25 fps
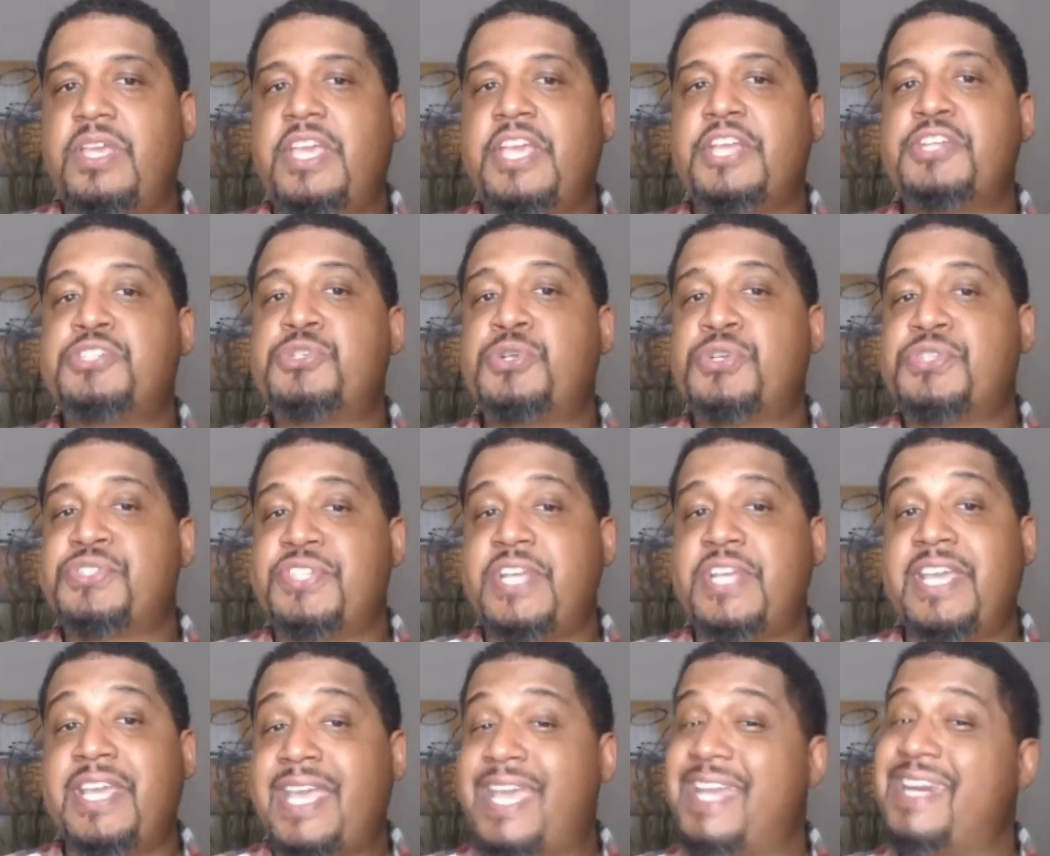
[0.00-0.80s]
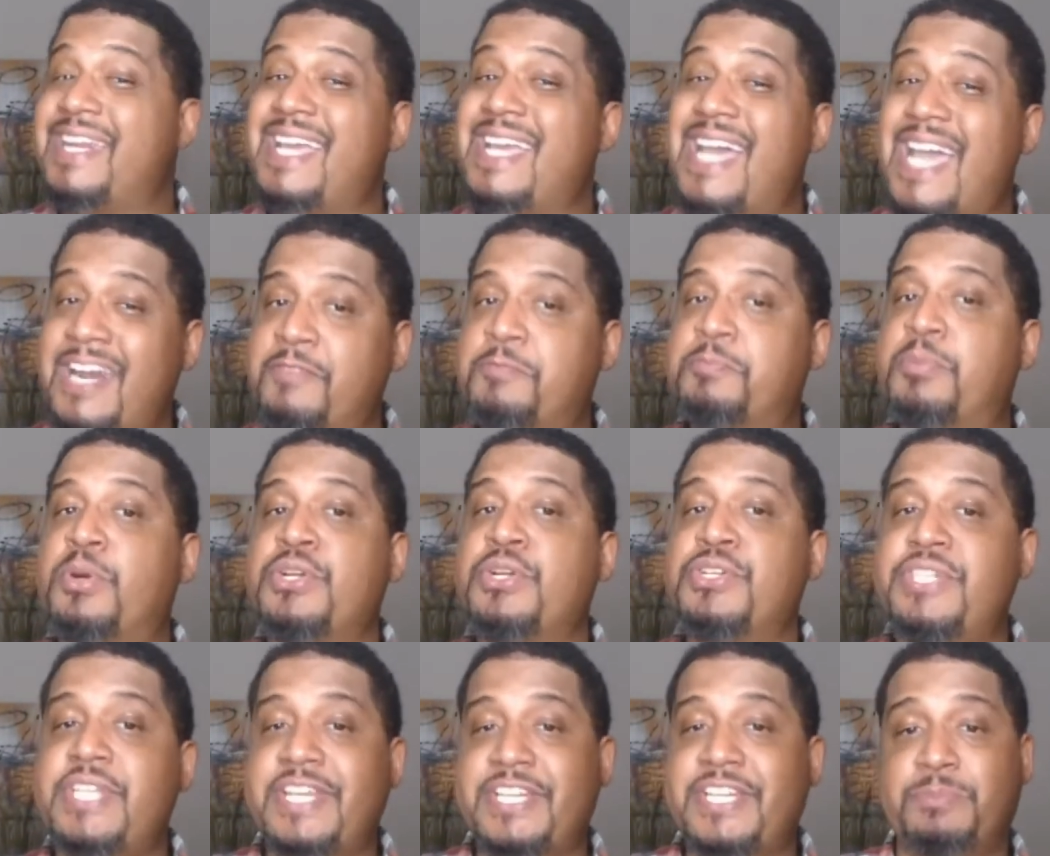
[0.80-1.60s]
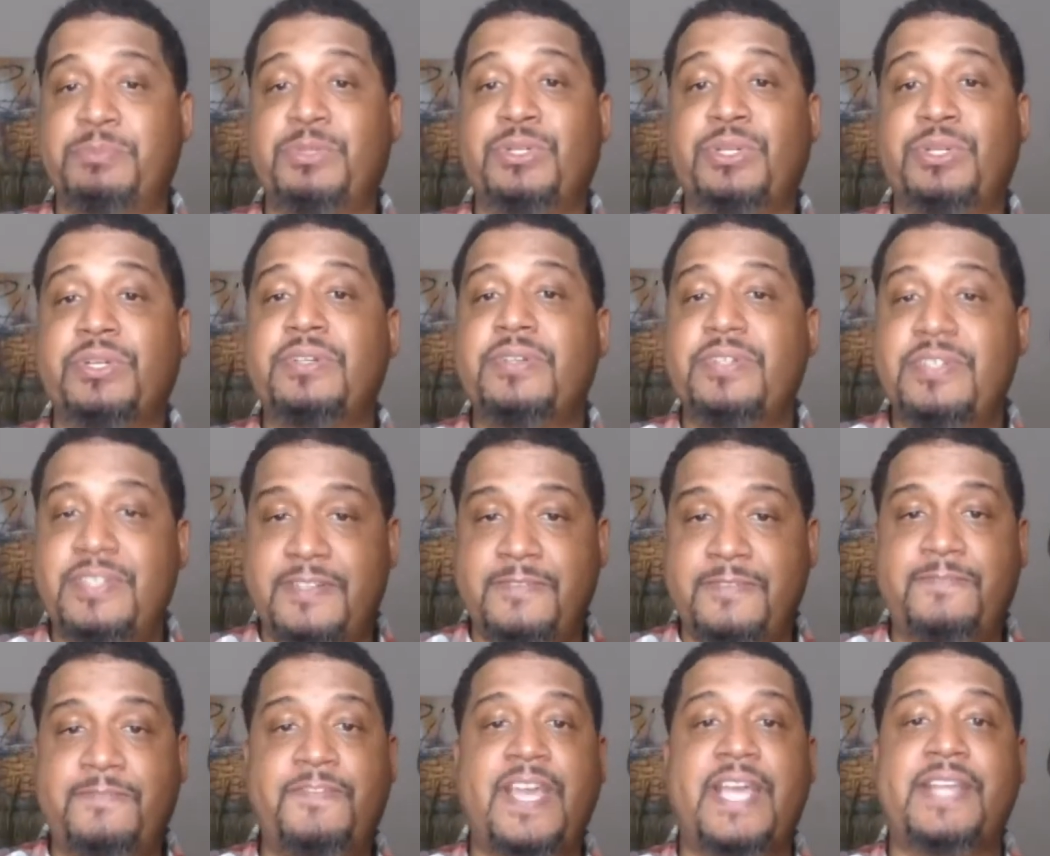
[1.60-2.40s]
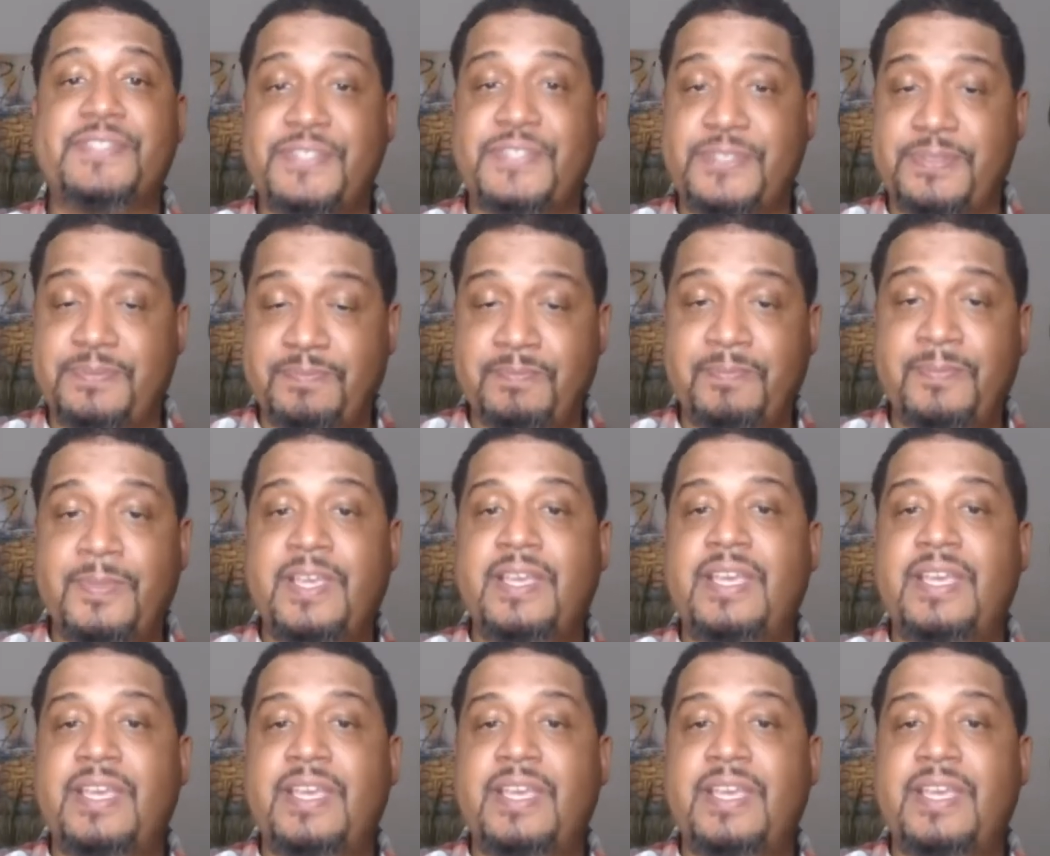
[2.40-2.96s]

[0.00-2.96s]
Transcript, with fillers: interesting and kind of predictable defense.